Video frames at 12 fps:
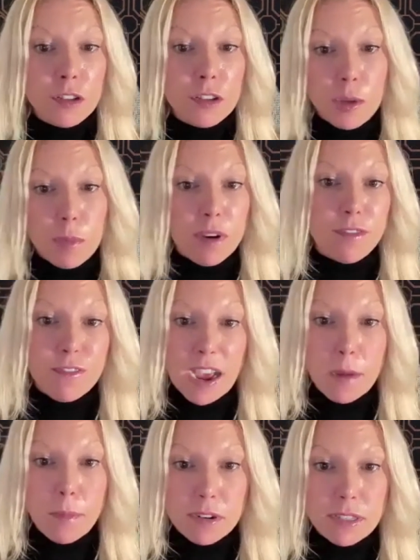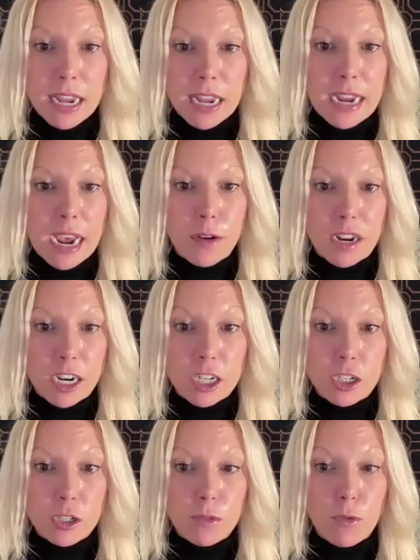So you put 5% down on
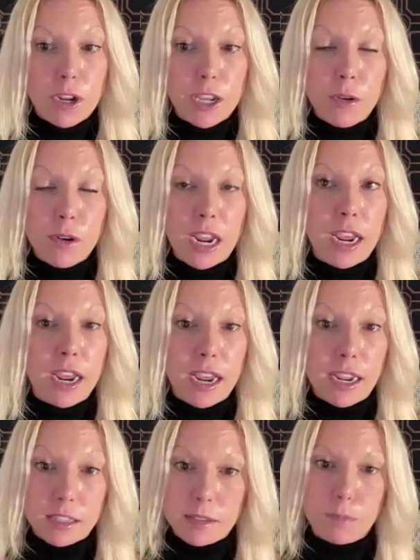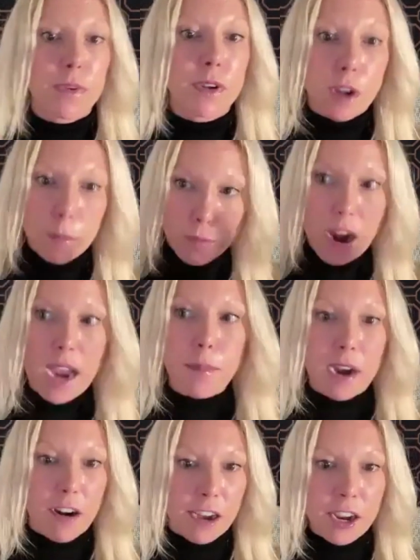a two to four unit. It's a
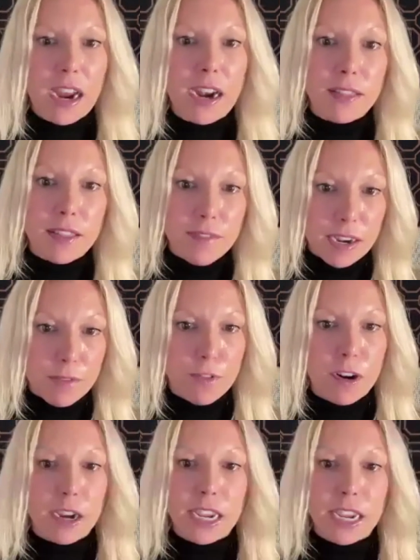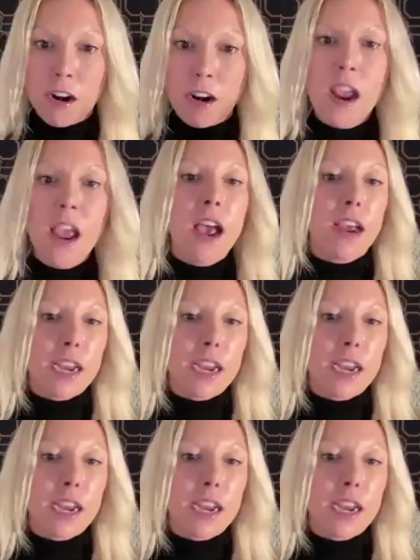primary. You got to live in it for a year.